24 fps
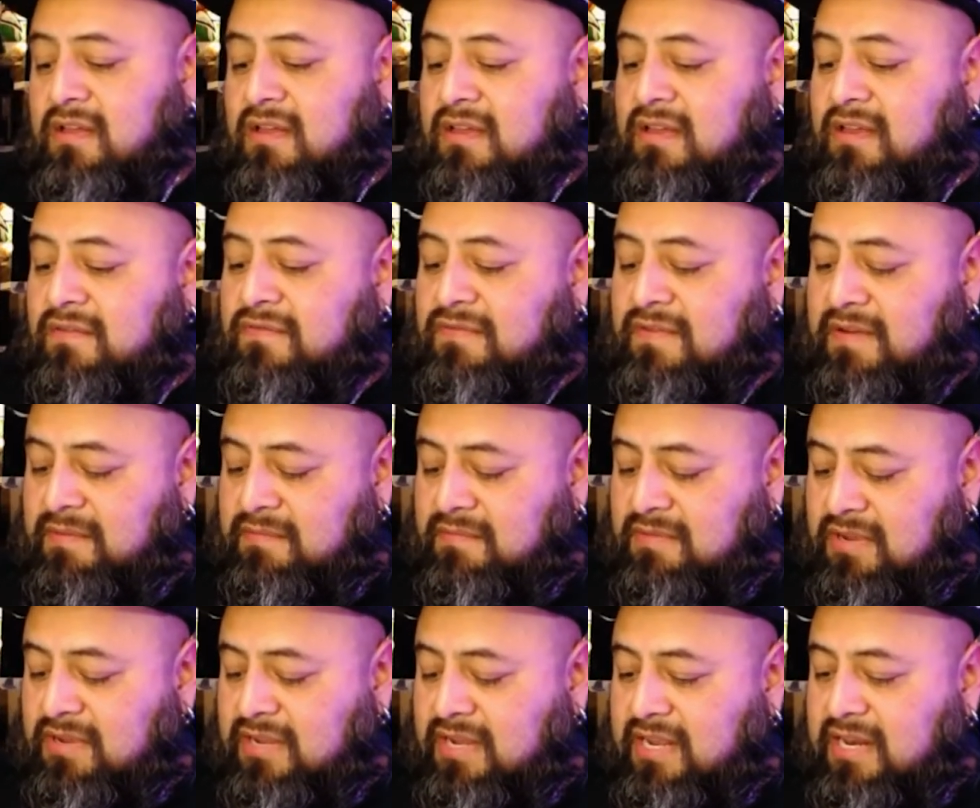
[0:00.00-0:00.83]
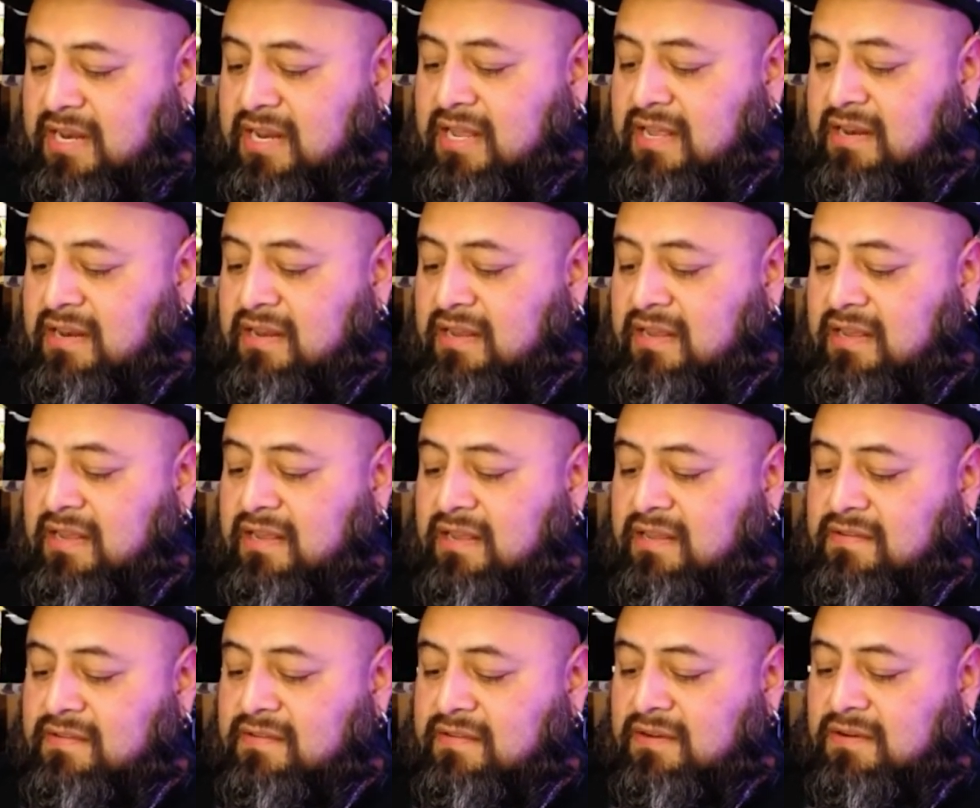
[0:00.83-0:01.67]
if I'm looking at
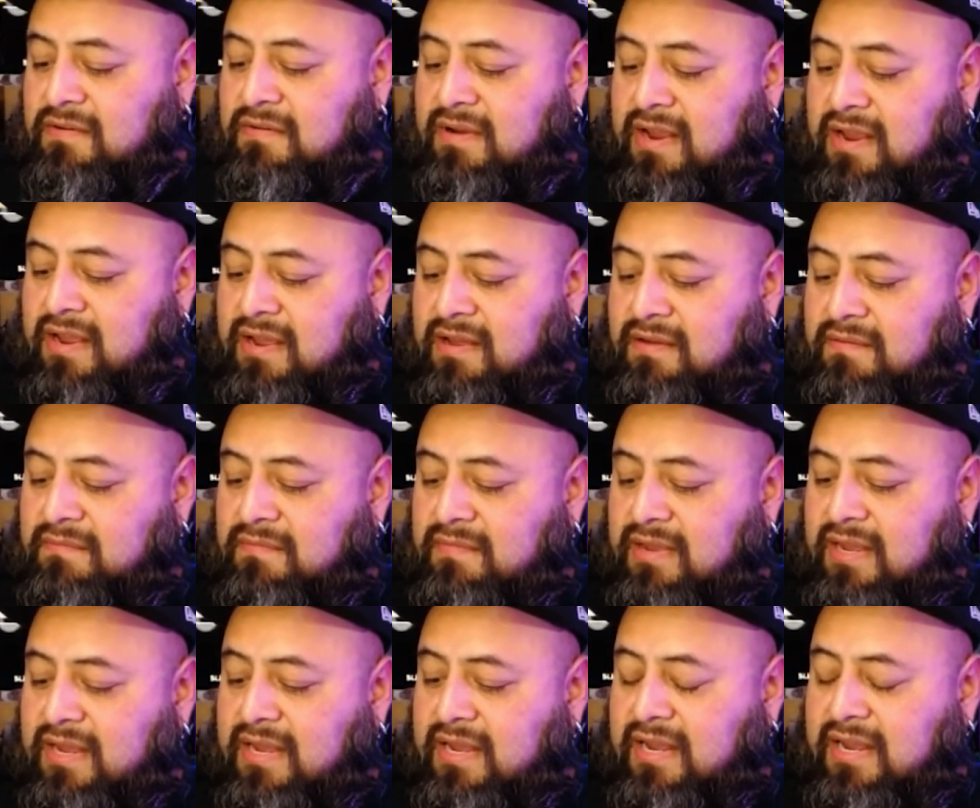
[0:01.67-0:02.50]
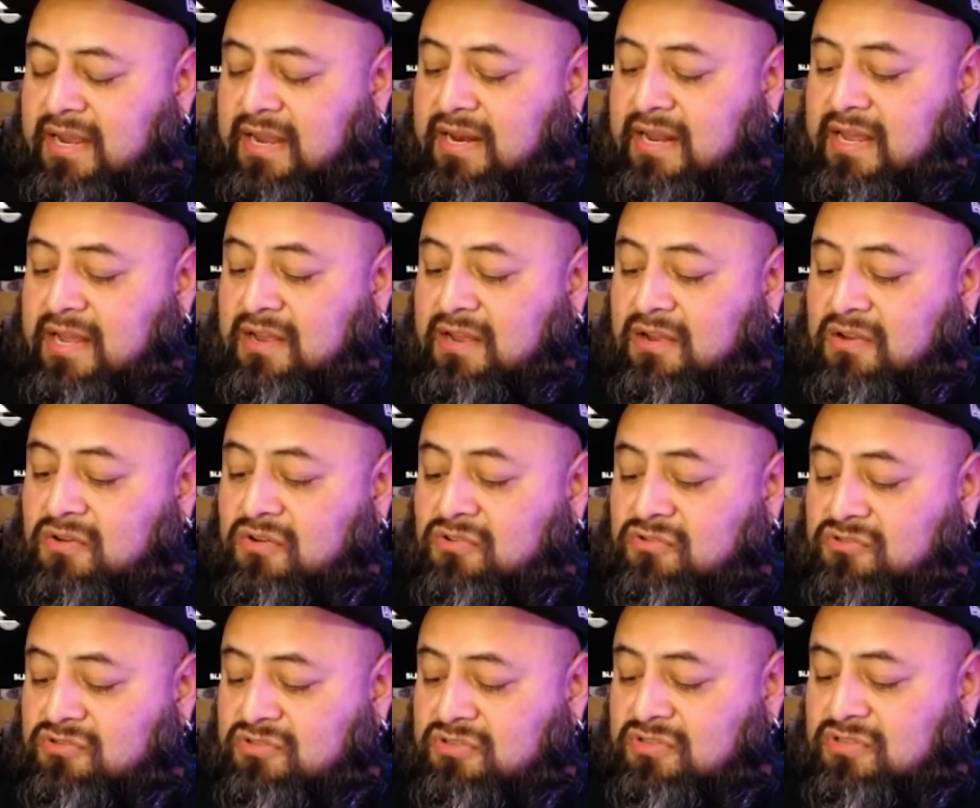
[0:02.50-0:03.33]
Instagram and I
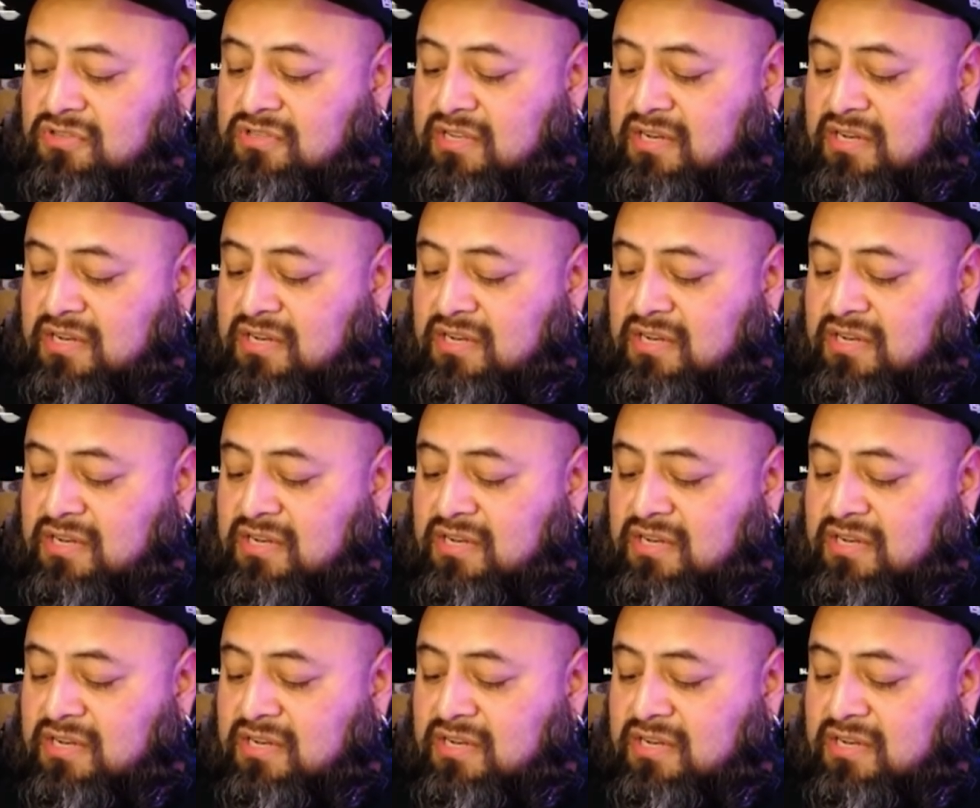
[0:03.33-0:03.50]
go to the